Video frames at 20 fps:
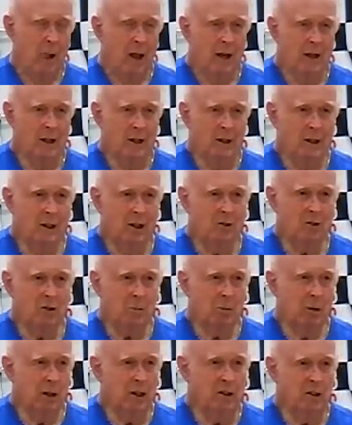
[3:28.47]
and it tells you
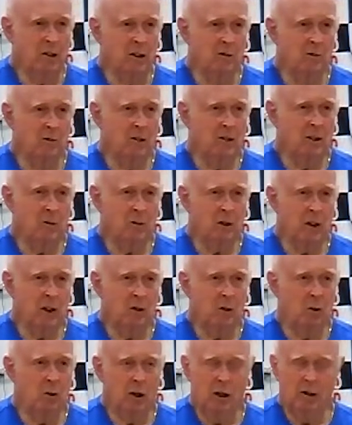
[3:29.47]
places to visit when you
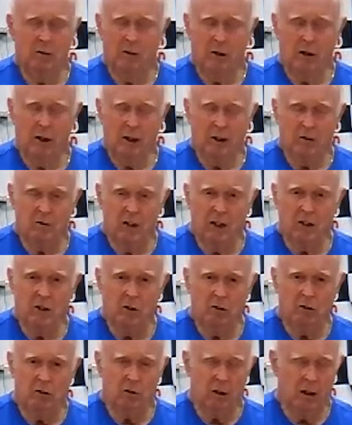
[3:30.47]
go to the various
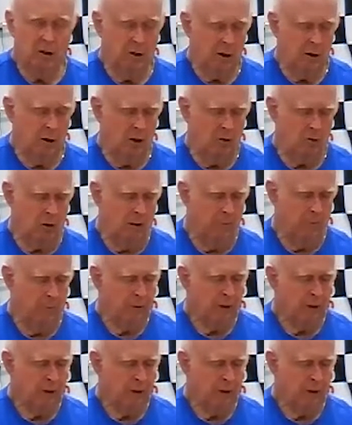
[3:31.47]
venues around the country.